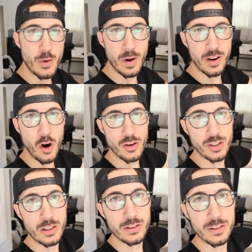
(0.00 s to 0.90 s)
If you want an
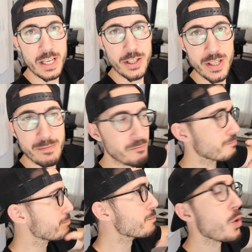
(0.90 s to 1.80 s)
artist consultation,
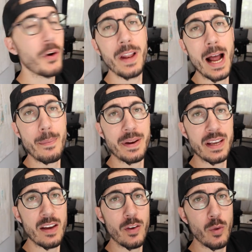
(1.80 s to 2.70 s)
more than happy to
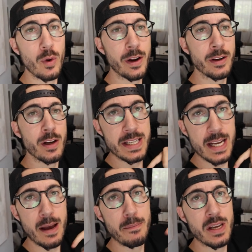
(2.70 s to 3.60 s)
give you one.
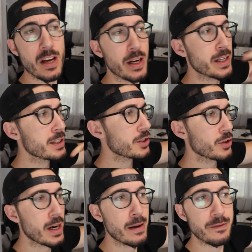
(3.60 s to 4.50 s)
DM me on
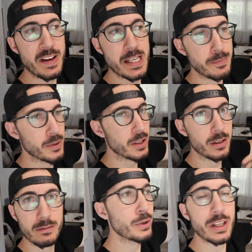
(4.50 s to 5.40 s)
Instagram,
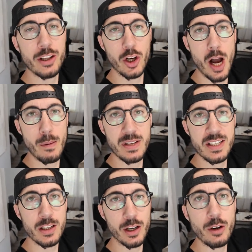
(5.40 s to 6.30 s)
Facebook, put in the comments
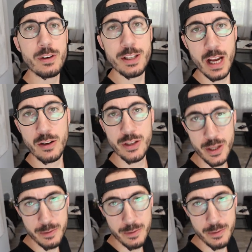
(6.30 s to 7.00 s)
here and I'll reach out to